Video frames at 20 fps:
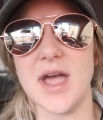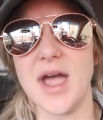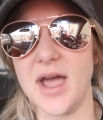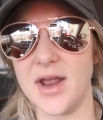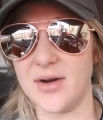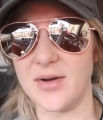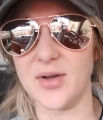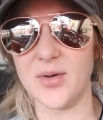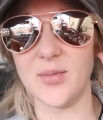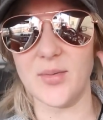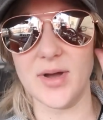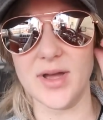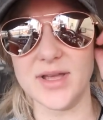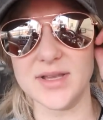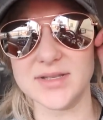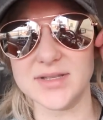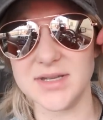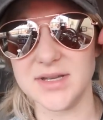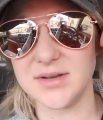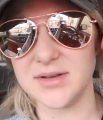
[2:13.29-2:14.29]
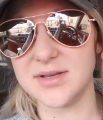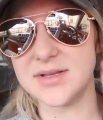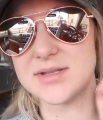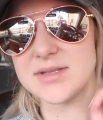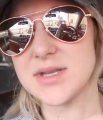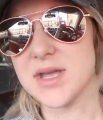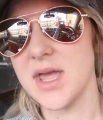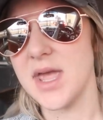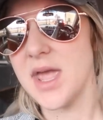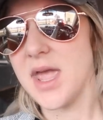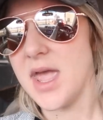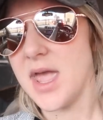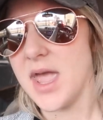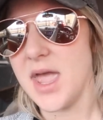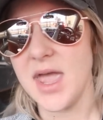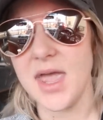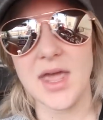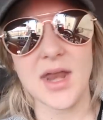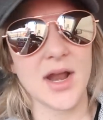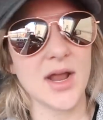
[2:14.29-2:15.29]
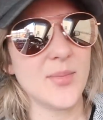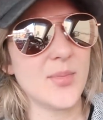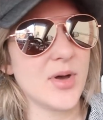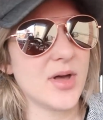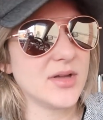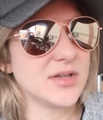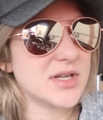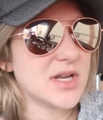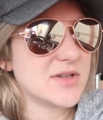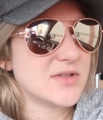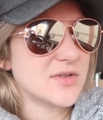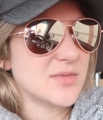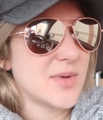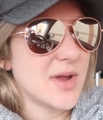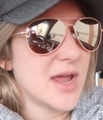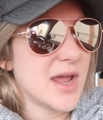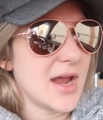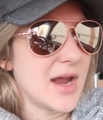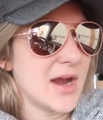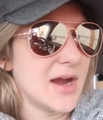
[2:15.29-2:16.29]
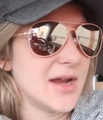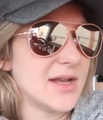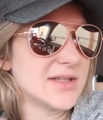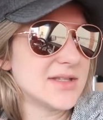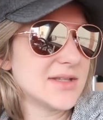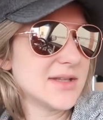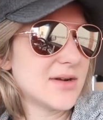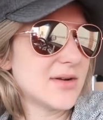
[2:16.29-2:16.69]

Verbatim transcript: I don't know what his deal is. And I apologize for my hair. It's